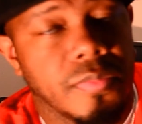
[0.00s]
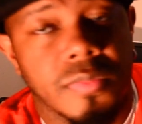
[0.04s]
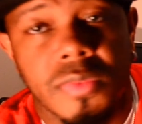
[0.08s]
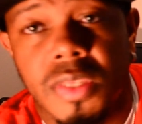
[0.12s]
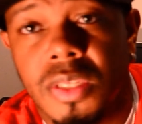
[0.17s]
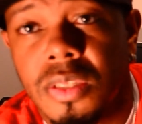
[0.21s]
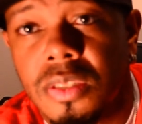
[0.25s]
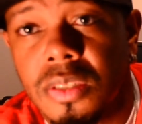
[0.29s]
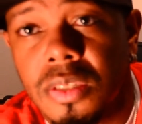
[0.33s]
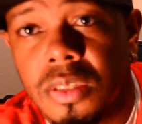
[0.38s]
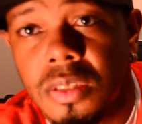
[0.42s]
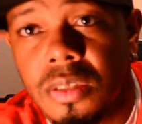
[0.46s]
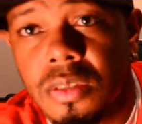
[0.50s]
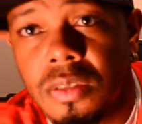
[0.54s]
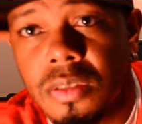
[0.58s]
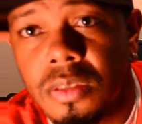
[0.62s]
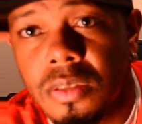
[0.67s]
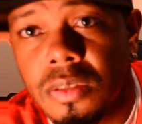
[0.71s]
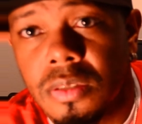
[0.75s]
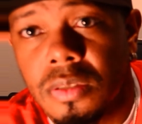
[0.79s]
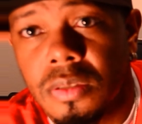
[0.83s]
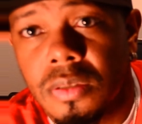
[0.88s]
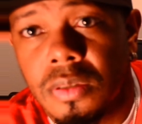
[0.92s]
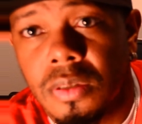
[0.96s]
This is
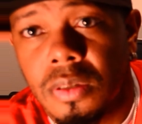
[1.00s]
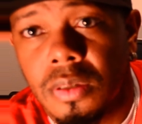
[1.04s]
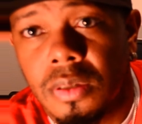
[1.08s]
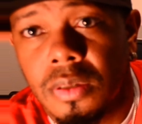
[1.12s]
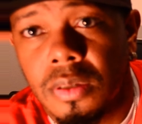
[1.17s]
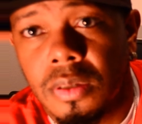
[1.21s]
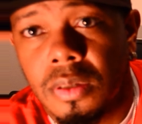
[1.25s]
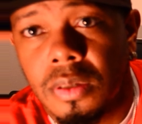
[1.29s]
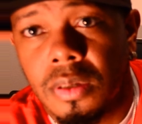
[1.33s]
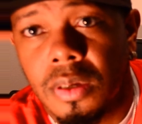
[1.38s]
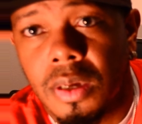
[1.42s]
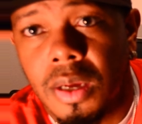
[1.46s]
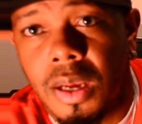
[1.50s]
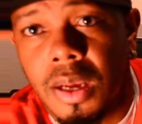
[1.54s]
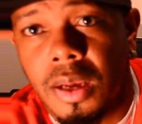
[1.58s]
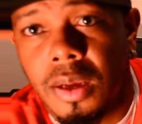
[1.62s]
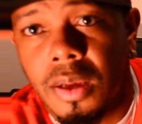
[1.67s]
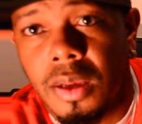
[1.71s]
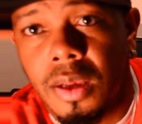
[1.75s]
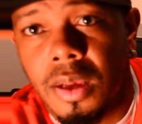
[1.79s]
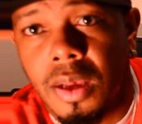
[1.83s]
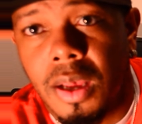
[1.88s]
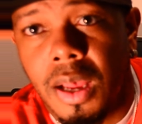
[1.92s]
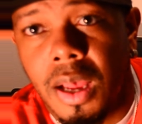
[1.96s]

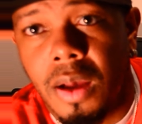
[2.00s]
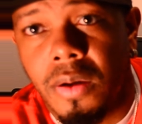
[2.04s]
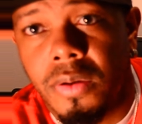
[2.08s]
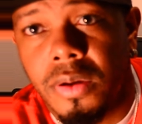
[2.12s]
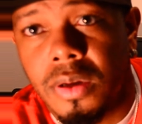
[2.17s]
how